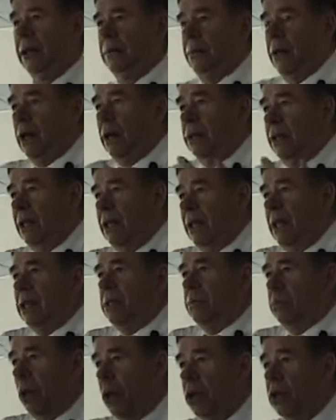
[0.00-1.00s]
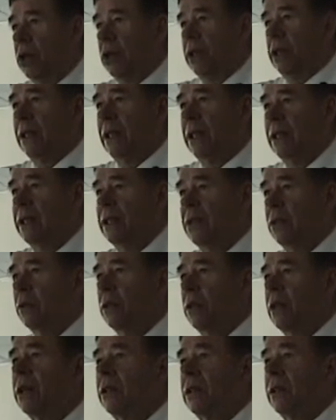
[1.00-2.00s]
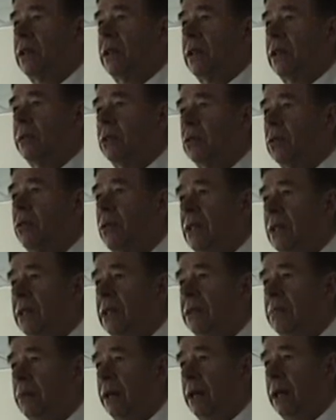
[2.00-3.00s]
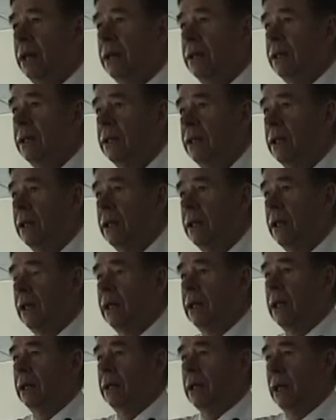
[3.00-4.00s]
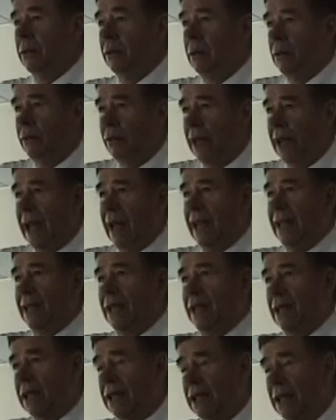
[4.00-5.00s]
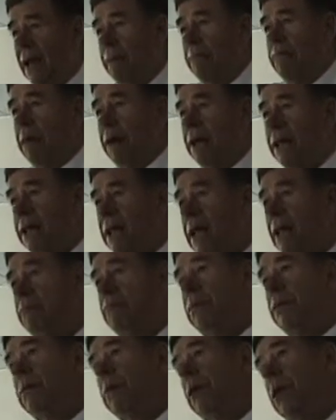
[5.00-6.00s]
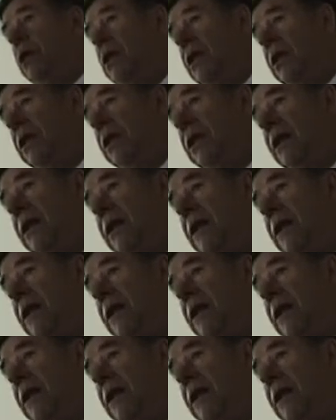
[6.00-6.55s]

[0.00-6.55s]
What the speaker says: Because it is product, it is not nothing what we supply. And then when we enter step by step, is much easier.